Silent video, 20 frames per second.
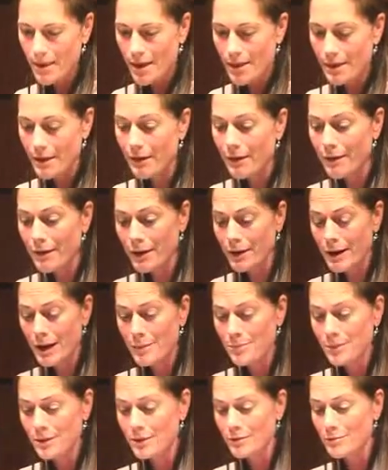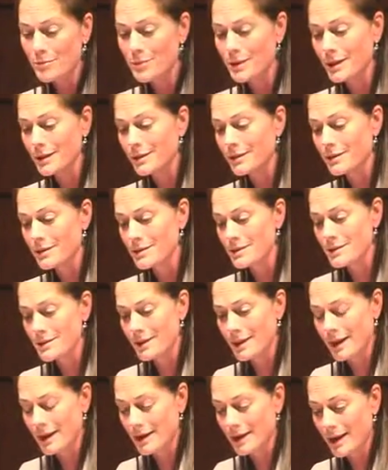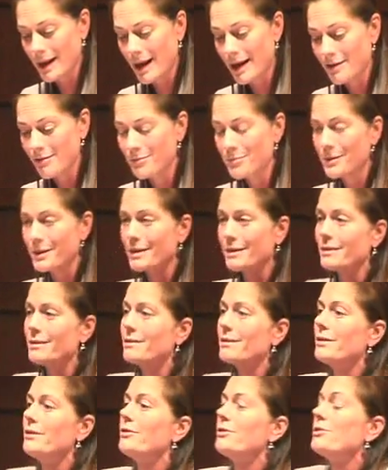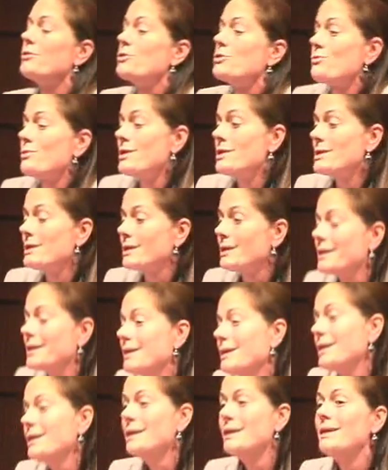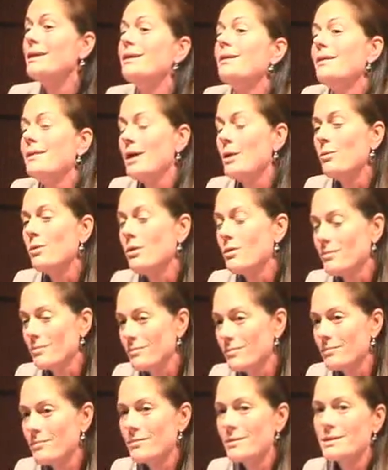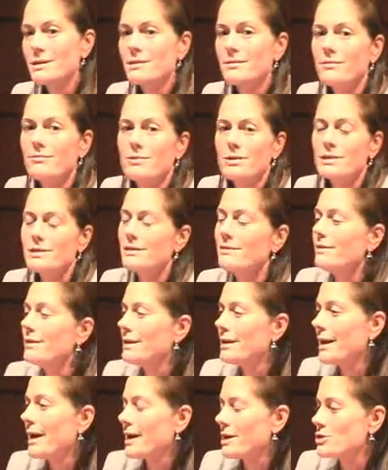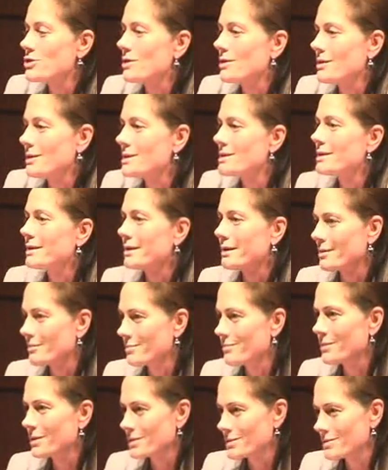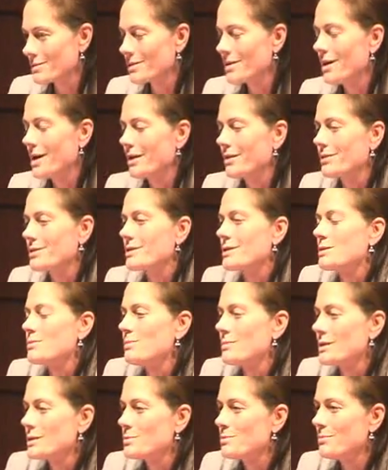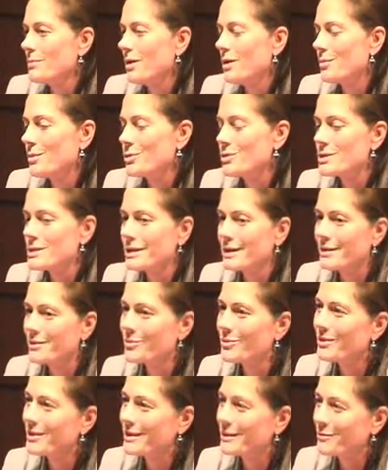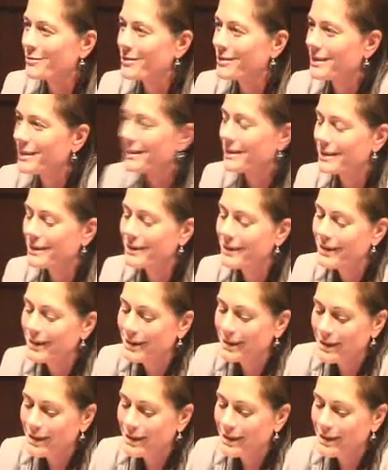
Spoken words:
There are a couple of bills that have been introduced recently. They won't receive any action this year because Congress is almost done working for the year.